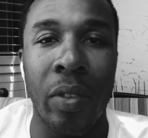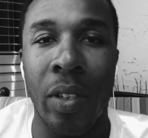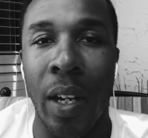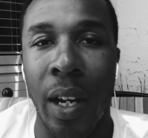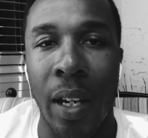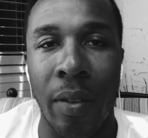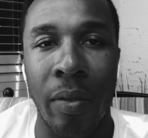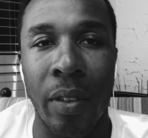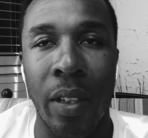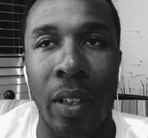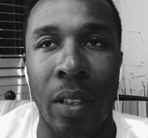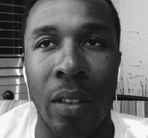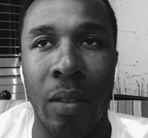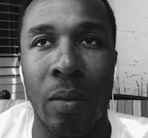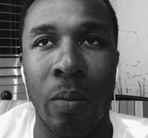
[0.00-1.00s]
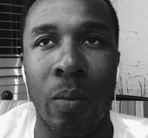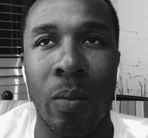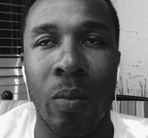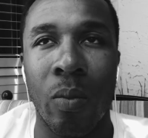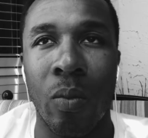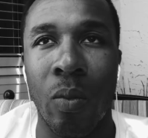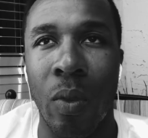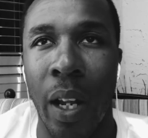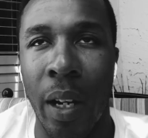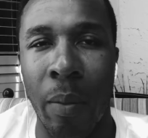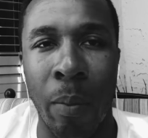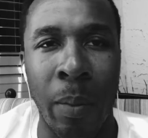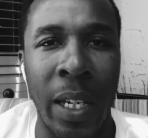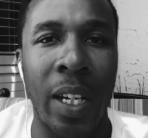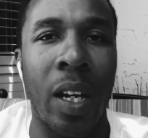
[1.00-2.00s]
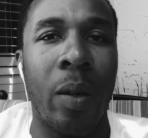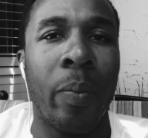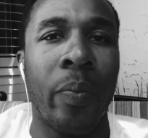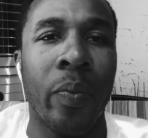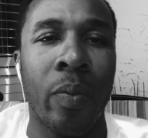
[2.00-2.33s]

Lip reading: photography like meetup.